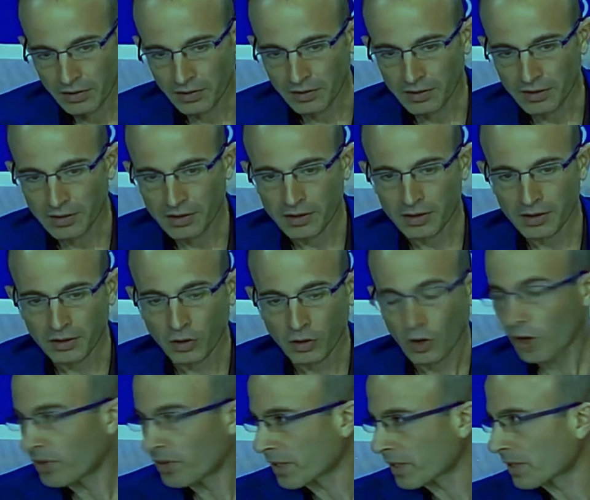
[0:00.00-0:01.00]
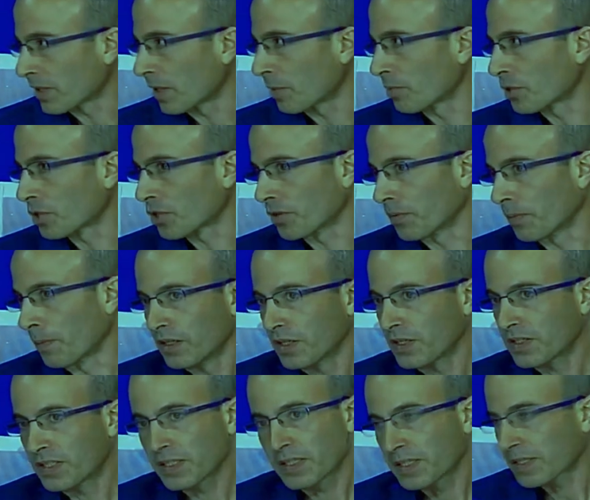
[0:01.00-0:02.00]
The common assumption
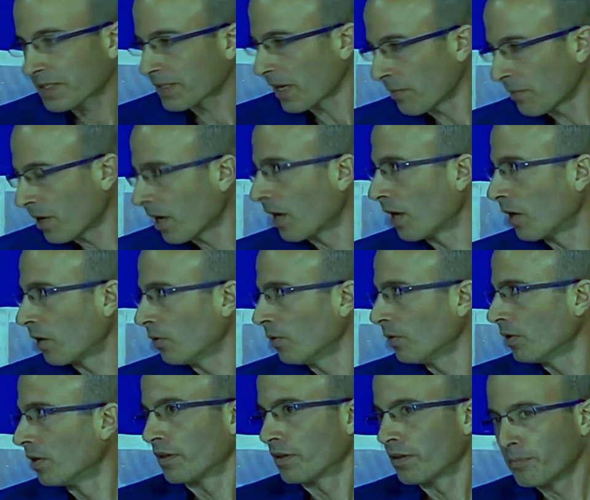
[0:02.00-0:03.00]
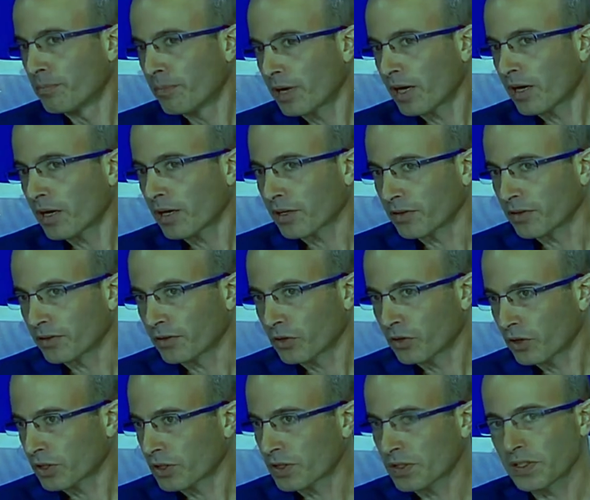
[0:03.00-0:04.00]
is that somehow the mind,
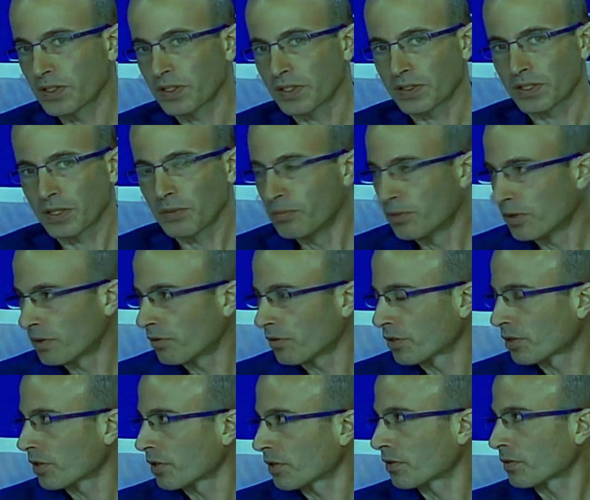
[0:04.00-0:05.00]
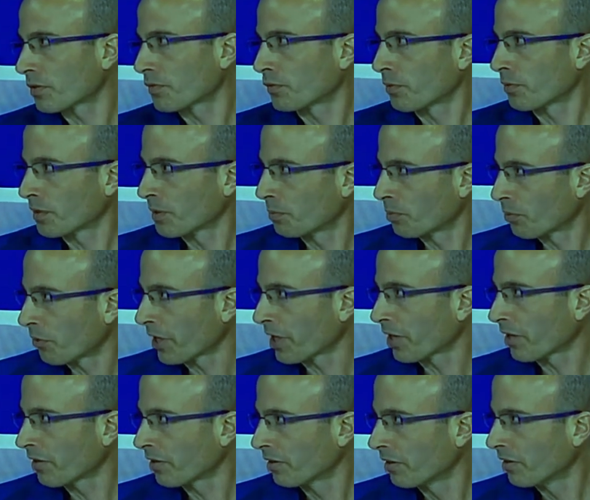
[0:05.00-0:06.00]
consciousness, emerges from the
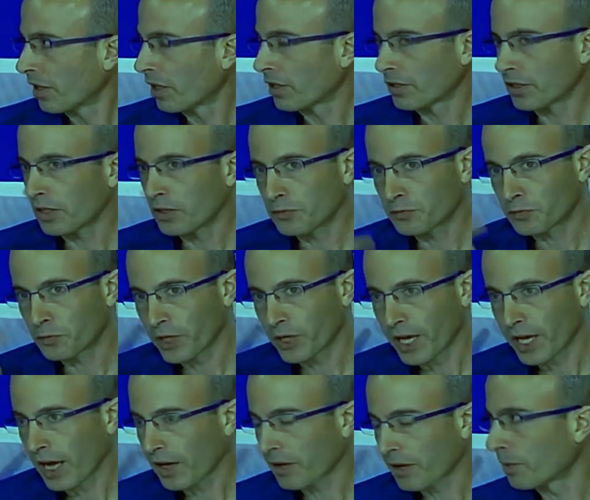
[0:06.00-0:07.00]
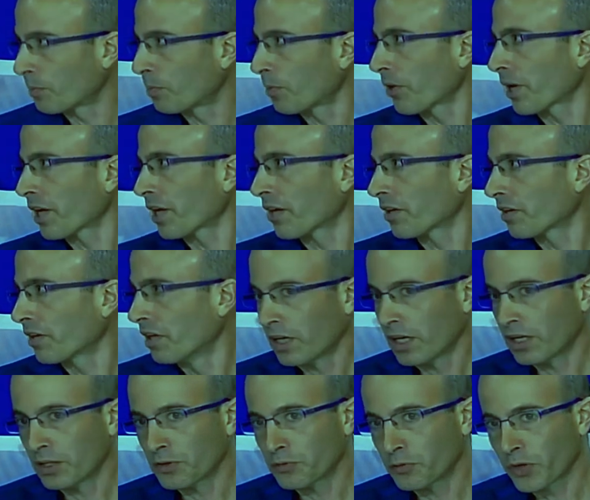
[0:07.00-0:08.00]
brain, and if we hack the brain,
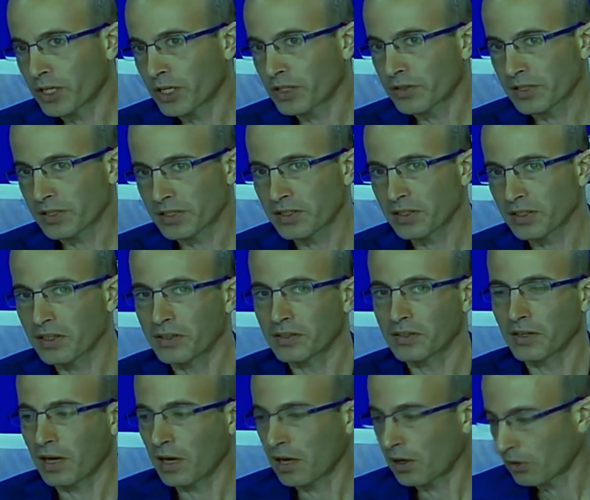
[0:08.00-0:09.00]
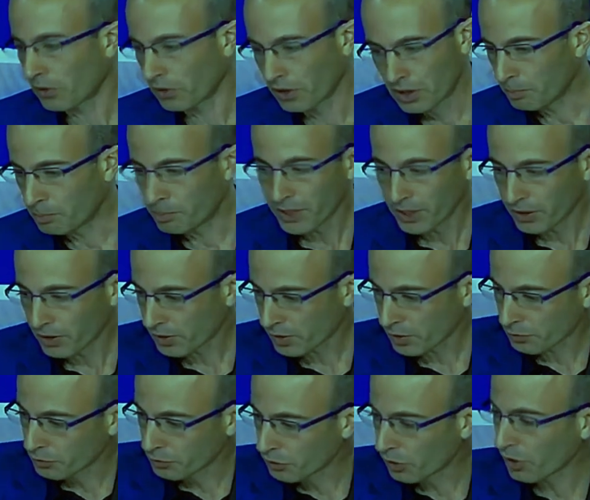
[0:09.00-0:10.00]
and if we understand how billions
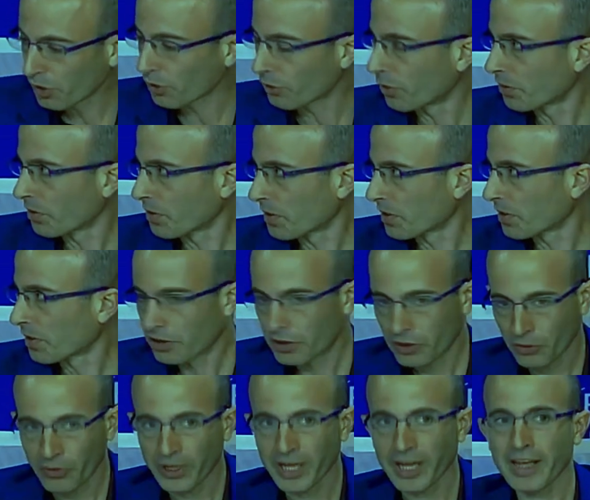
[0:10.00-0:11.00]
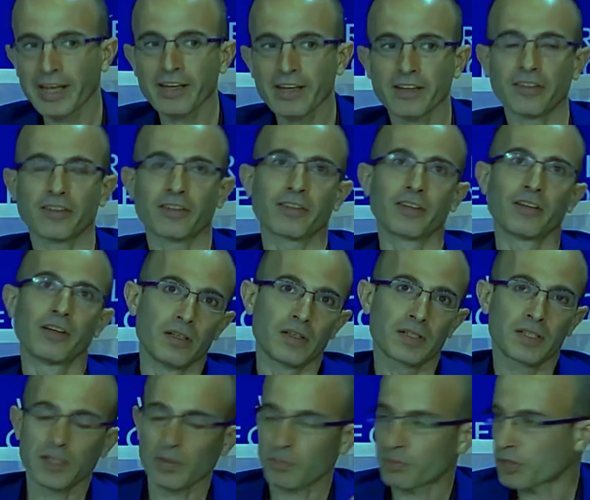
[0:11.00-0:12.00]
of neurons create
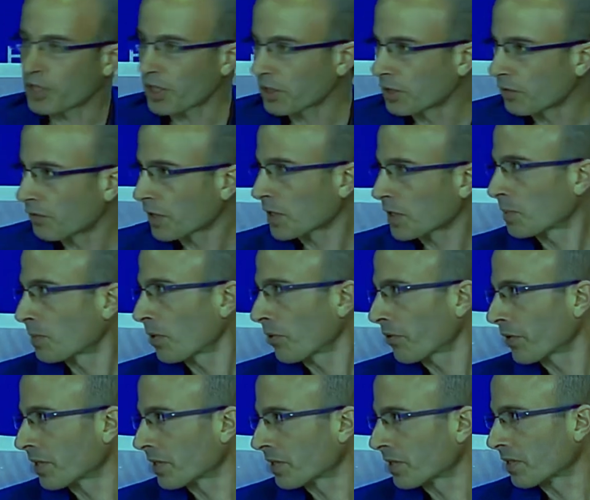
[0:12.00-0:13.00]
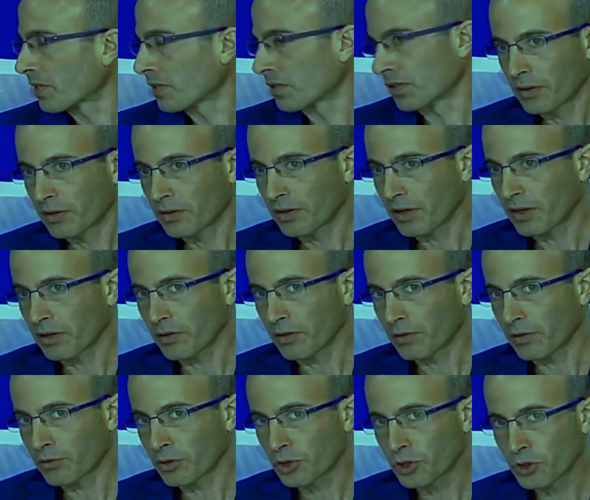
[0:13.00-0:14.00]
subjective experiences, then
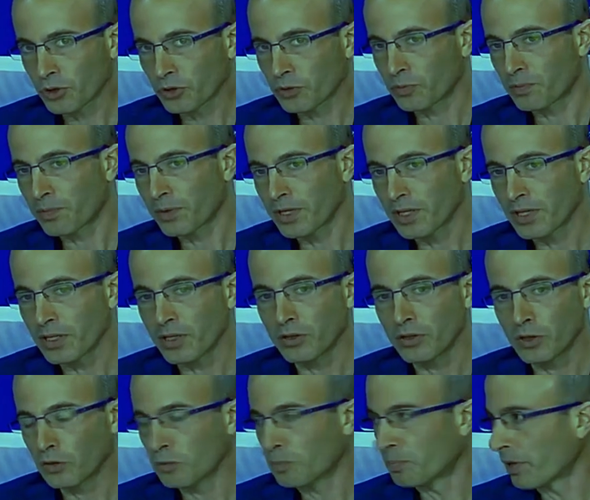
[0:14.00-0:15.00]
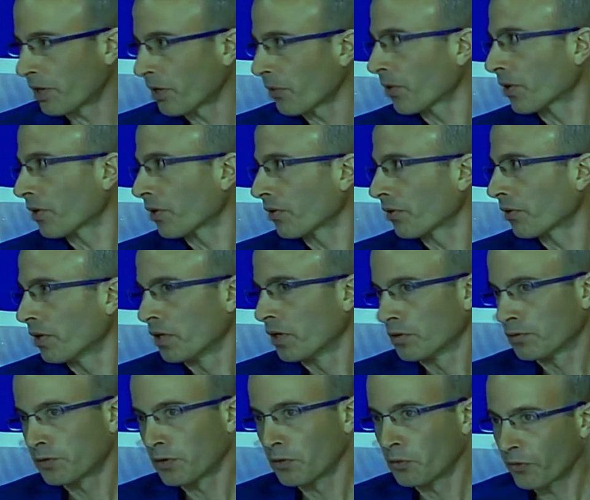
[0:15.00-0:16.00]
there should be no barrier
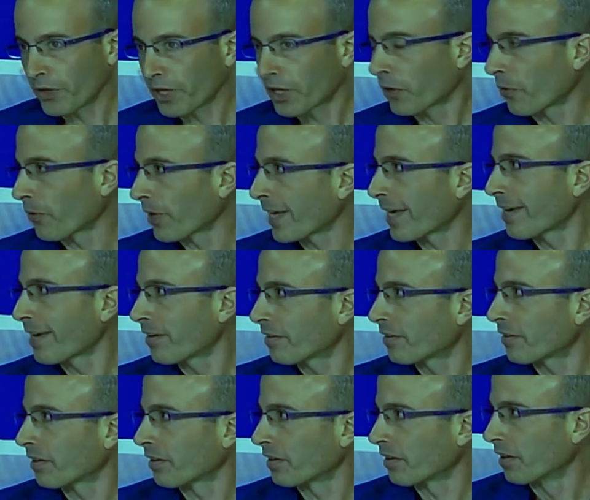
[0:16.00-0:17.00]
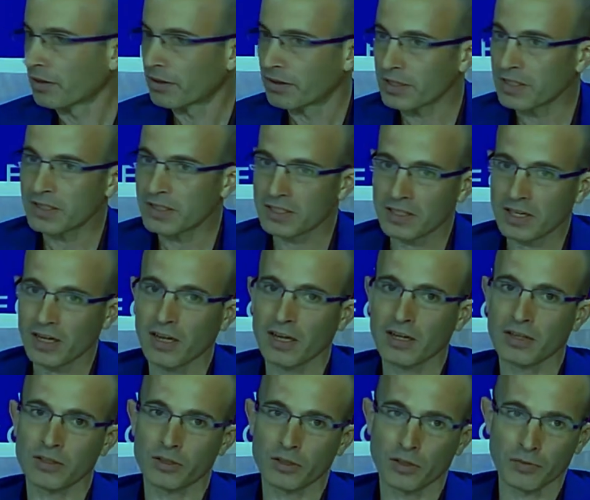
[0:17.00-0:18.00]
for recreating these
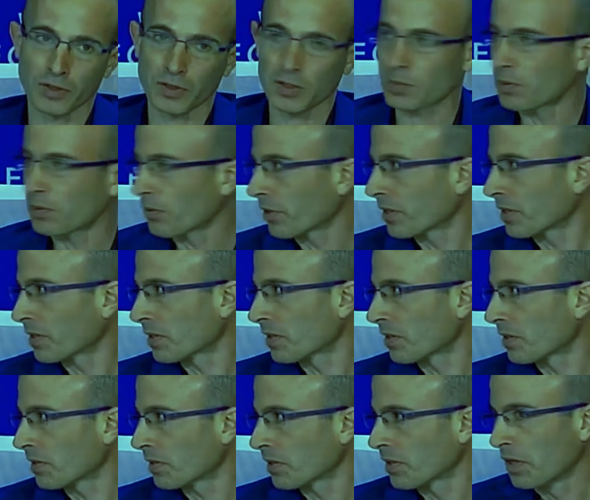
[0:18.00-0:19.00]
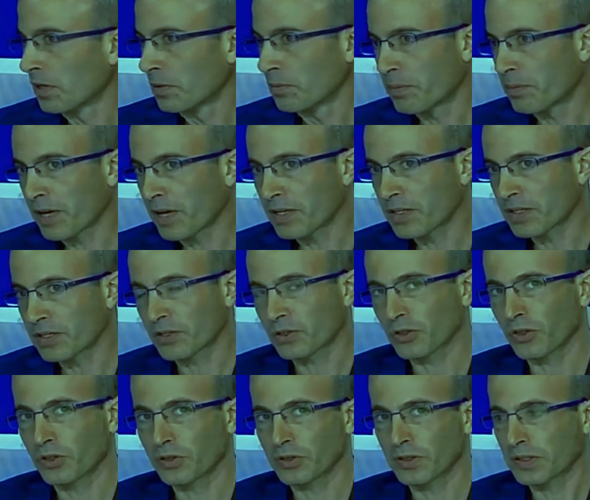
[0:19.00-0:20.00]
kinds of experiences based
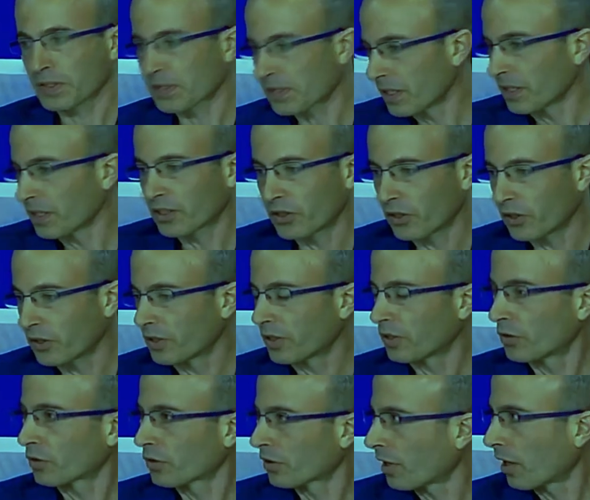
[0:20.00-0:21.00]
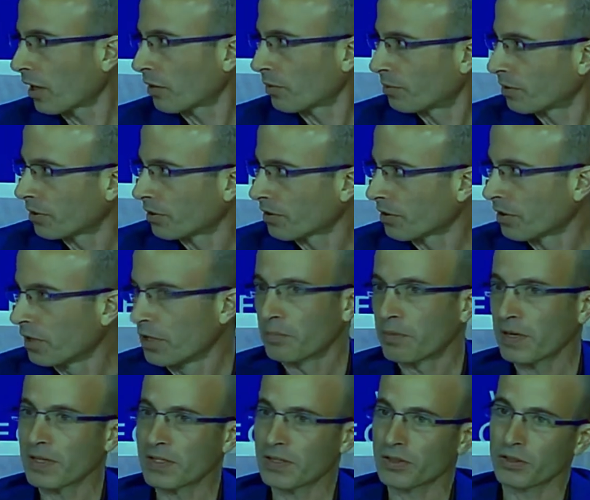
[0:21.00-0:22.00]
on silicon and not carbon,
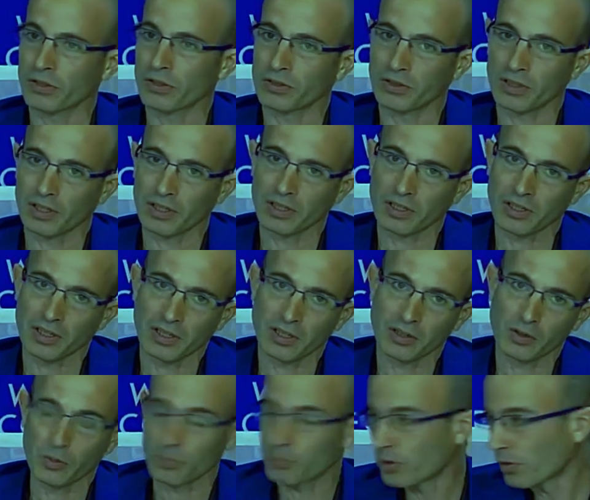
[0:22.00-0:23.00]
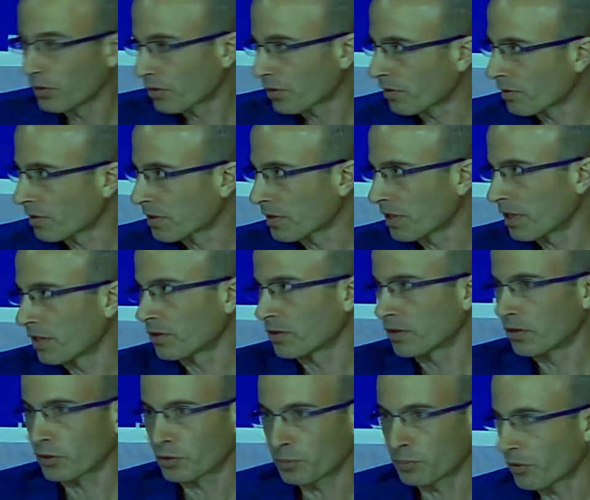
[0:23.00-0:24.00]
based on computers and
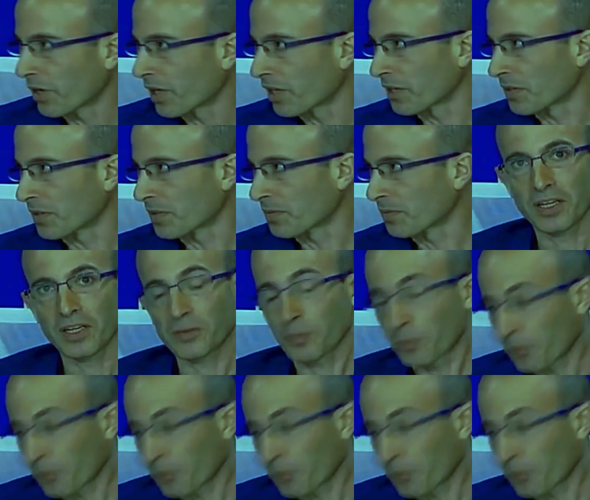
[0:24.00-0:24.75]
not brains. At